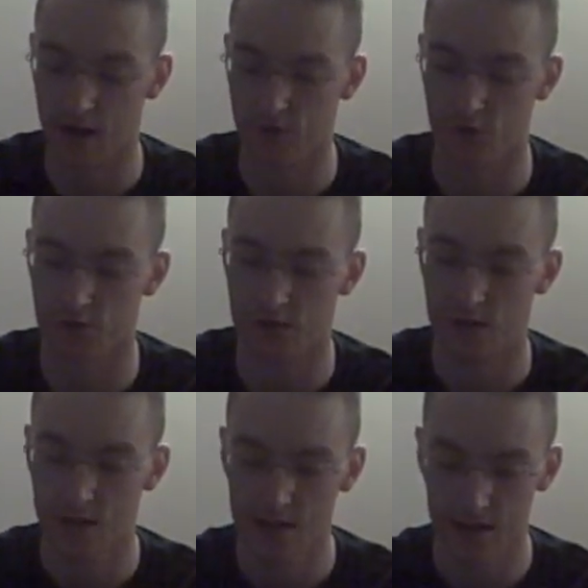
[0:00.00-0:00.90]
Rogers,
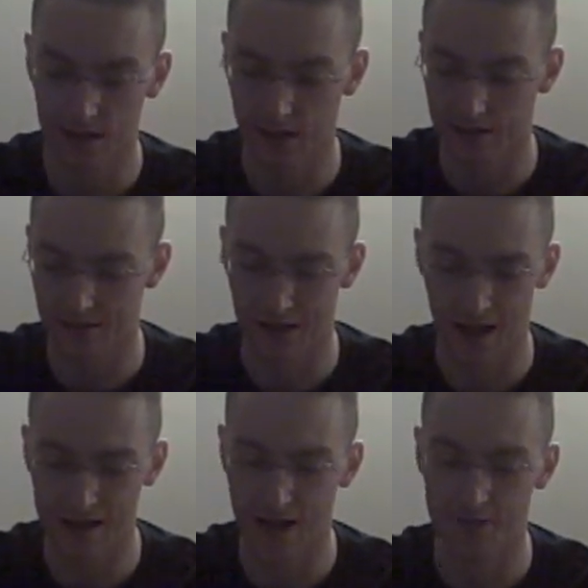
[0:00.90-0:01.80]
and
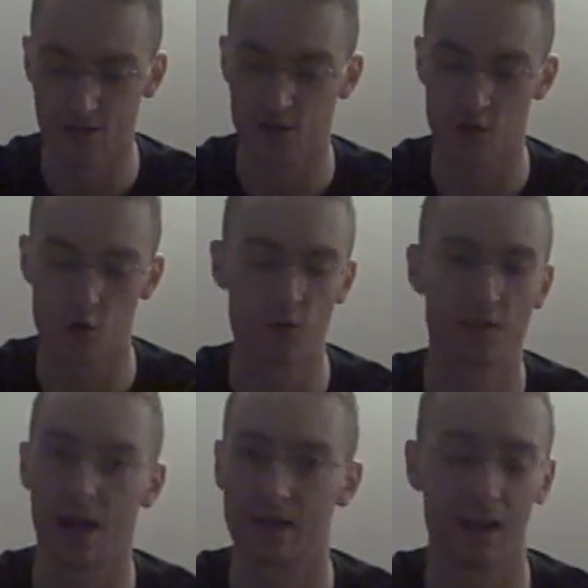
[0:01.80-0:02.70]
I got this
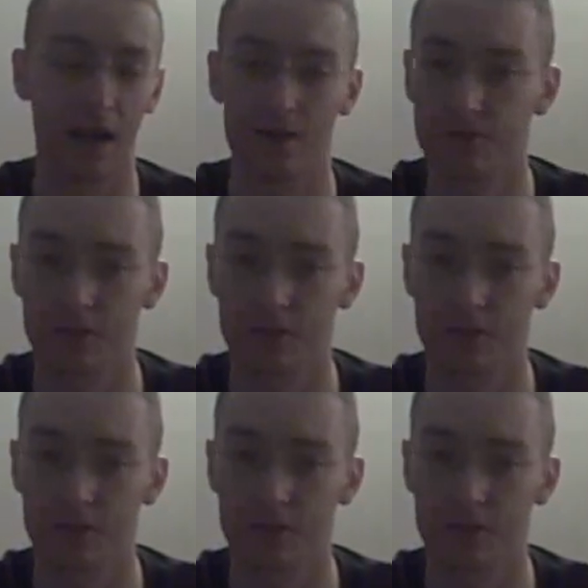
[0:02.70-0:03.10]
used online